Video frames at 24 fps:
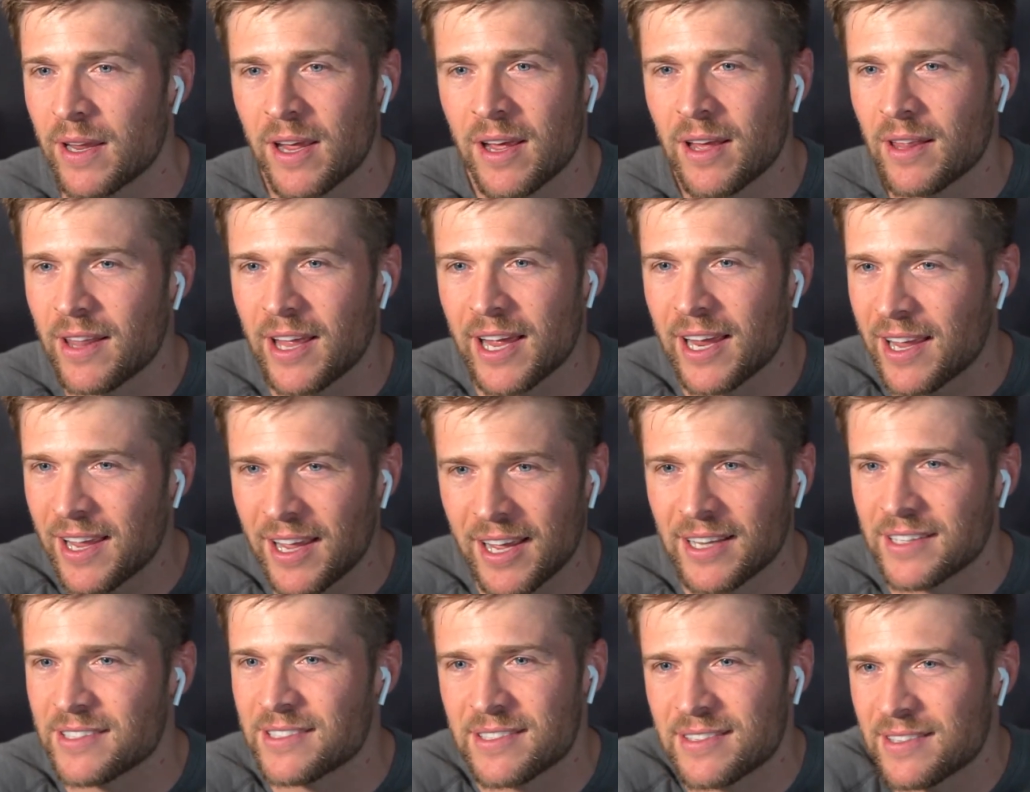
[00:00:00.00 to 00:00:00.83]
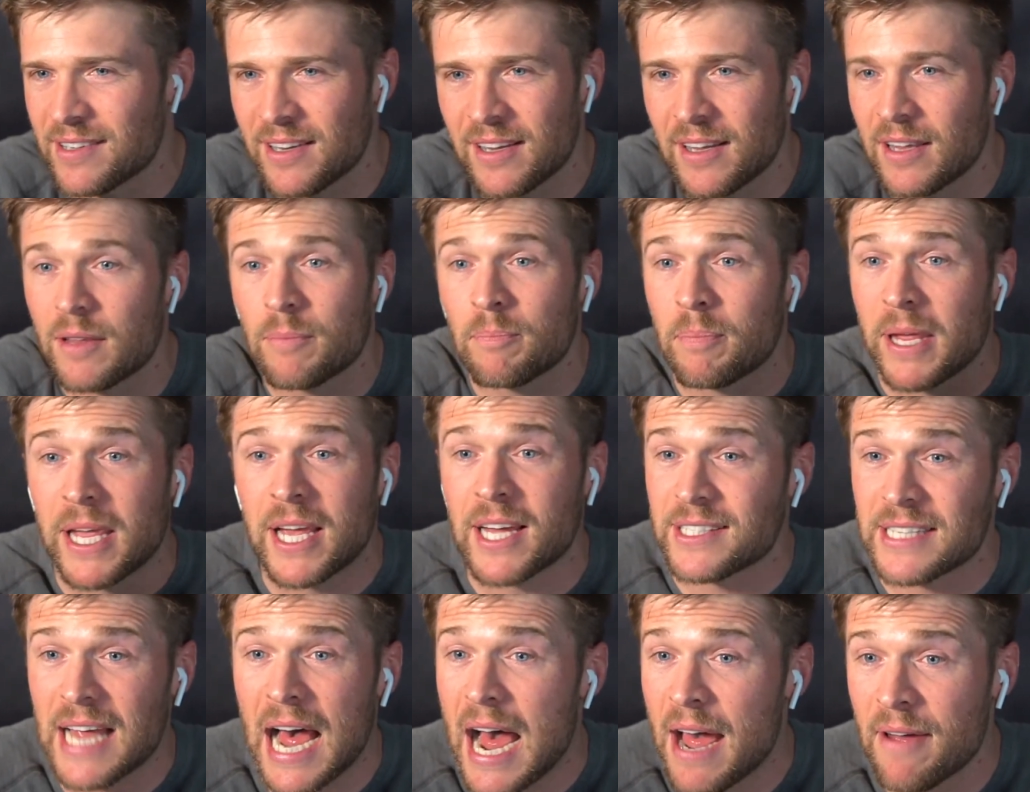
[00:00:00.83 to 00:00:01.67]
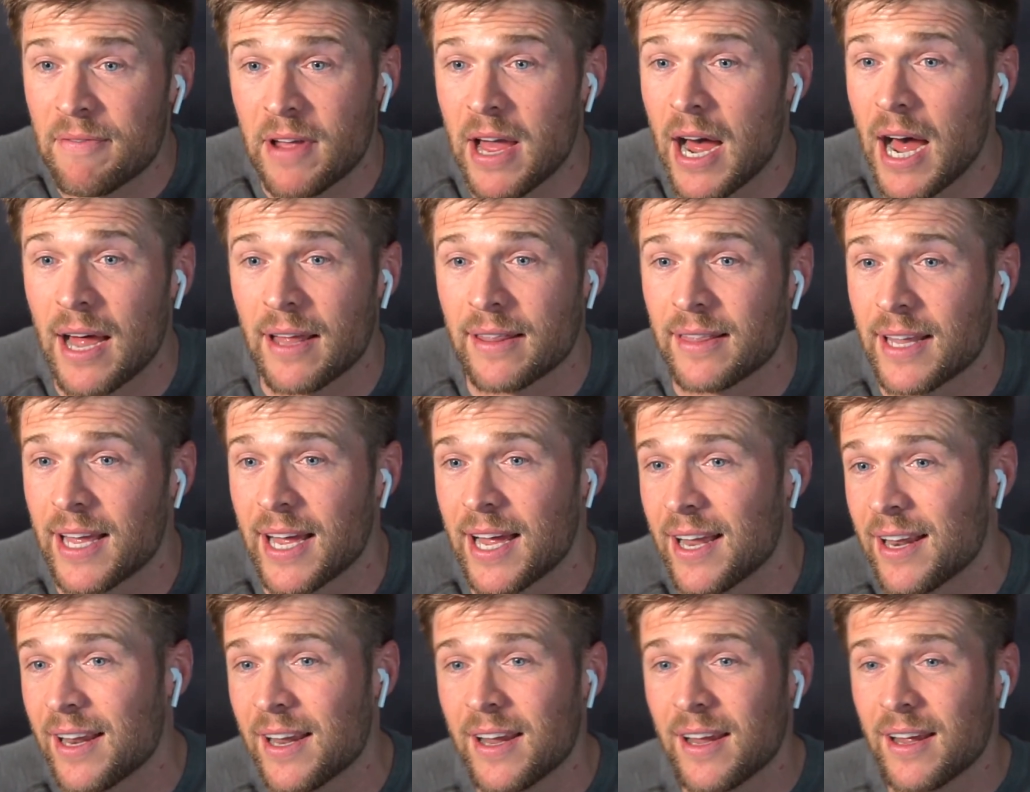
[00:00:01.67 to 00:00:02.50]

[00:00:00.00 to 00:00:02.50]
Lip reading: Because I've gotten that.